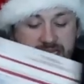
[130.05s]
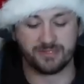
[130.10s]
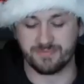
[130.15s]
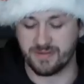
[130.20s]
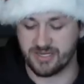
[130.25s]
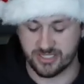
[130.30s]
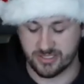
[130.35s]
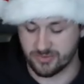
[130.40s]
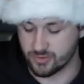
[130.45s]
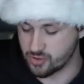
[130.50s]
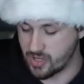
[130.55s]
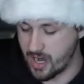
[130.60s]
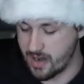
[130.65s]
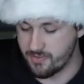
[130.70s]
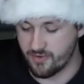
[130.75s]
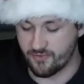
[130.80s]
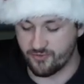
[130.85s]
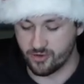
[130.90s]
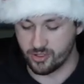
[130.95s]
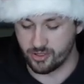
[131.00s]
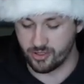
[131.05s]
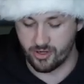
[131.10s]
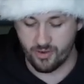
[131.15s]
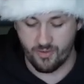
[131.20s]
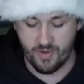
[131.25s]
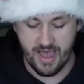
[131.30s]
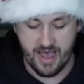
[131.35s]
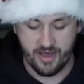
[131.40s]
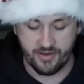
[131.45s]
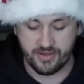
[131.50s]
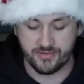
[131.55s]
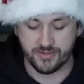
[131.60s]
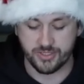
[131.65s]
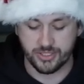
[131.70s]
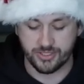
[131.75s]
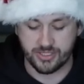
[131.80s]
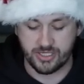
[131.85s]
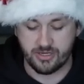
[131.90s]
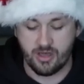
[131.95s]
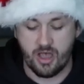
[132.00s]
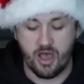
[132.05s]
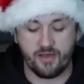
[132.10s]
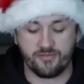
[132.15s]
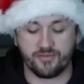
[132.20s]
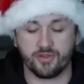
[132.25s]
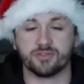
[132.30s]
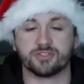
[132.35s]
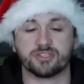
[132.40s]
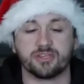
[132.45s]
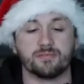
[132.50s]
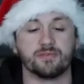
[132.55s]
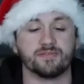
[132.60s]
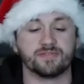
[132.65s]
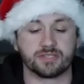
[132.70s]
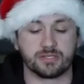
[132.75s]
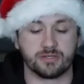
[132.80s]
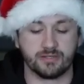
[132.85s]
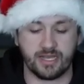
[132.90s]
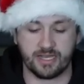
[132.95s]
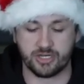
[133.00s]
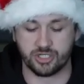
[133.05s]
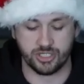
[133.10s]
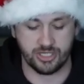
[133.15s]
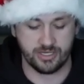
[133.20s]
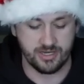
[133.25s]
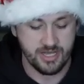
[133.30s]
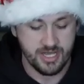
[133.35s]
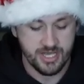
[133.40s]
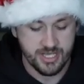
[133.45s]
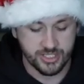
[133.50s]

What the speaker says: He's been a subscriber for a little while, and he was looking to offload some of his collection.